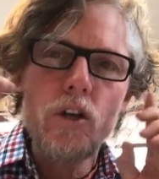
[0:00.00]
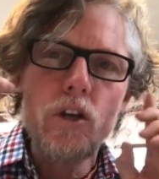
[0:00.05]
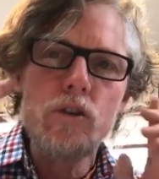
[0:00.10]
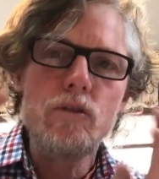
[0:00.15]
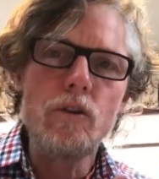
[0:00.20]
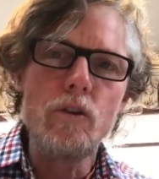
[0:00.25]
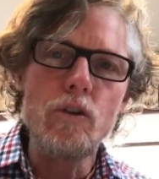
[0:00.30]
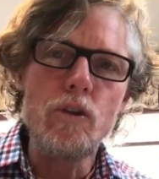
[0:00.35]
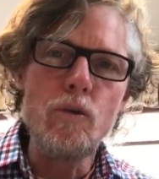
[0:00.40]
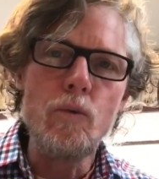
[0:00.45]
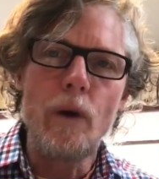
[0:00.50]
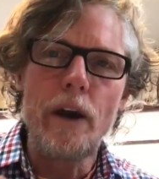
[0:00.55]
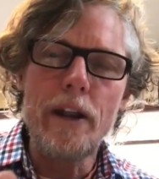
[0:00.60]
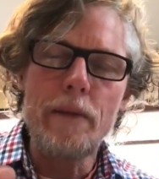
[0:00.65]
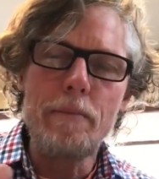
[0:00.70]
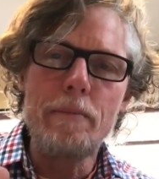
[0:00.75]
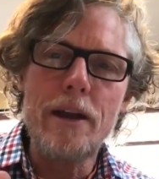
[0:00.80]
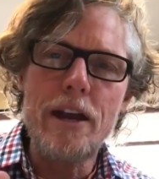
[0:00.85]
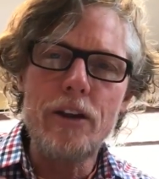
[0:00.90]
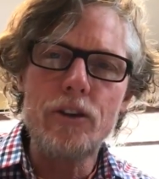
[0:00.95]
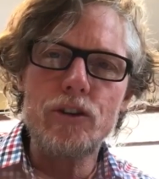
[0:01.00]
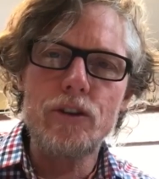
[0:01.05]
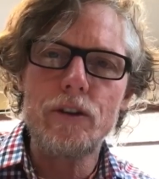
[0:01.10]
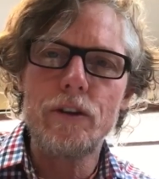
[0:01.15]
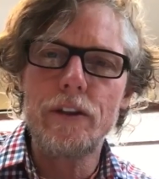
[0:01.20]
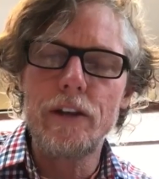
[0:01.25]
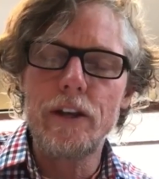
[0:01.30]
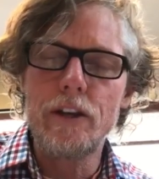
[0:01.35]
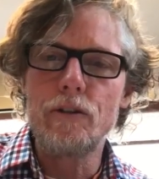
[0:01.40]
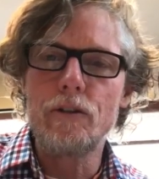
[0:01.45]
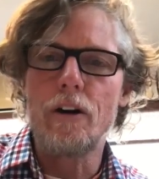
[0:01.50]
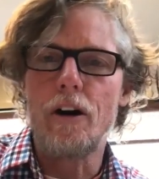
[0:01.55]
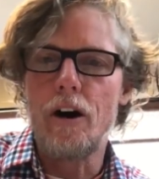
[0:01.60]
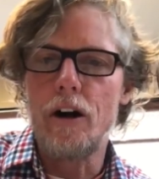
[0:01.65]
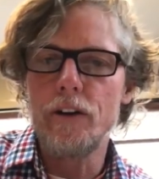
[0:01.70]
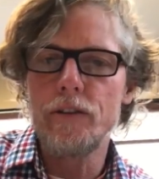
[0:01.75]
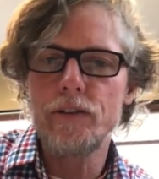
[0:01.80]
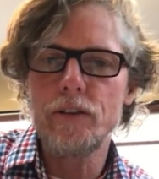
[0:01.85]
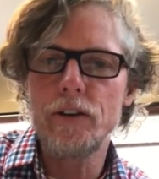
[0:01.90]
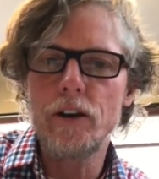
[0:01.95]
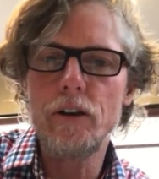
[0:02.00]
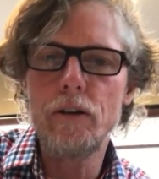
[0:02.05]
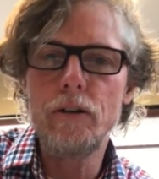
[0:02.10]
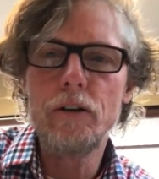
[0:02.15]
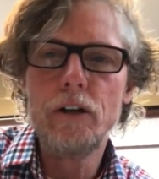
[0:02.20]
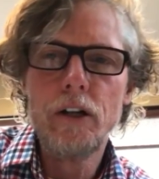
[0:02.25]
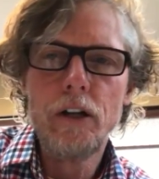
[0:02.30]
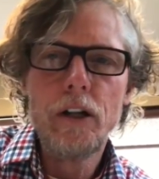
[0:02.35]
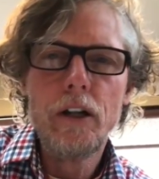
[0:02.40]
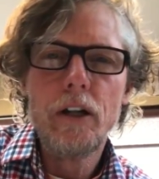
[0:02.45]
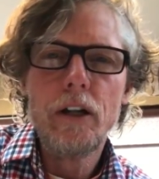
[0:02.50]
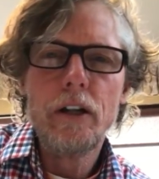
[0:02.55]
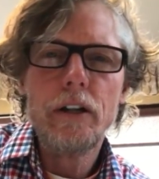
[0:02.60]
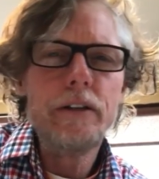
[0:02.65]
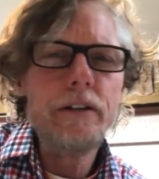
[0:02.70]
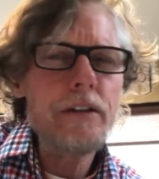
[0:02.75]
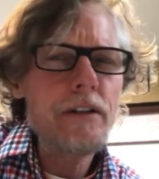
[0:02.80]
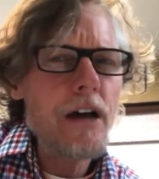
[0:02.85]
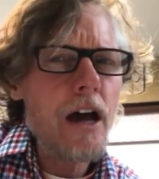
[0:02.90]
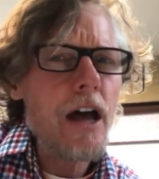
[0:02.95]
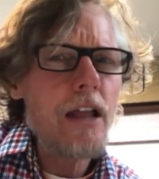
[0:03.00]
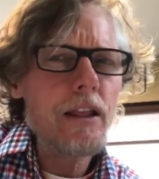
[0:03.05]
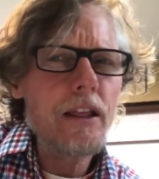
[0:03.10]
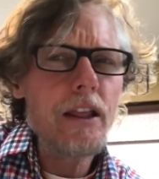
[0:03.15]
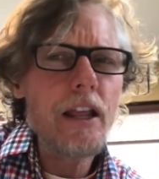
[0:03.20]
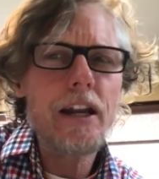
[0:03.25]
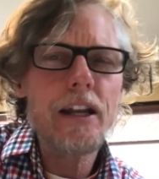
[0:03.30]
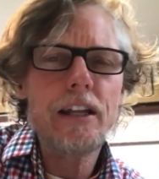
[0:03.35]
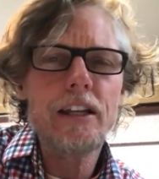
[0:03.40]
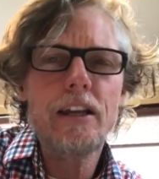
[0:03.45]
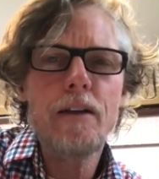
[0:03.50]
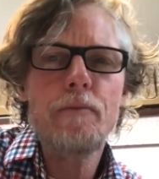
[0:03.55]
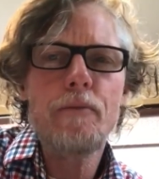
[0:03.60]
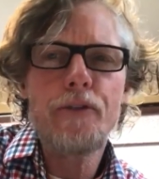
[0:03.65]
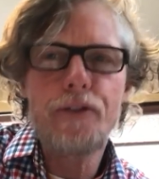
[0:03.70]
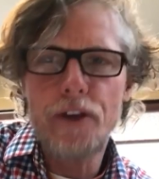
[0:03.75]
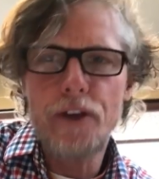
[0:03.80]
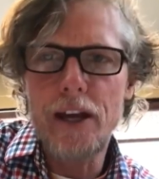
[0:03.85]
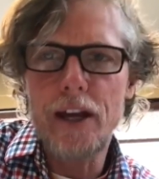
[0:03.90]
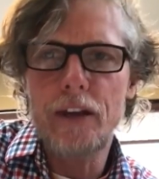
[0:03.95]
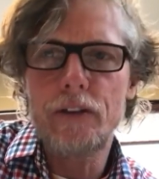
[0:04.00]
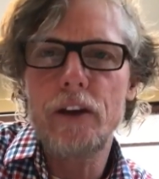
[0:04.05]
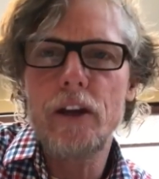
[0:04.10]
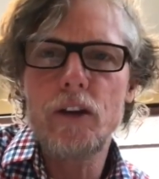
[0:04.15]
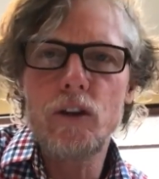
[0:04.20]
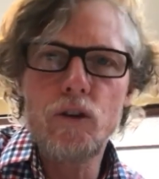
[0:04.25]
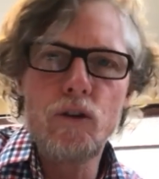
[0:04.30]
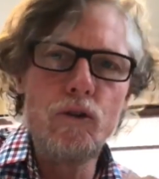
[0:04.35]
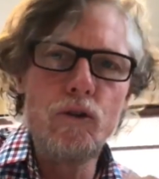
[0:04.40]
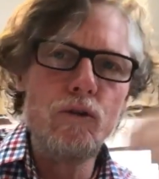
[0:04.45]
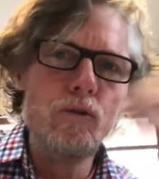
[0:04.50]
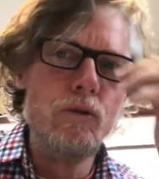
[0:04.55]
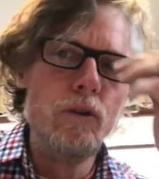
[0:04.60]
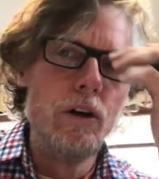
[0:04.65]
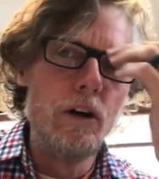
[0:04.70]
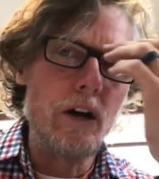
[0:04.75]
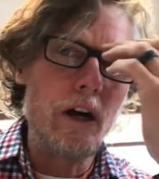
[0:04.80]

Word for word: So you want to make sure that you're also not letting them think that you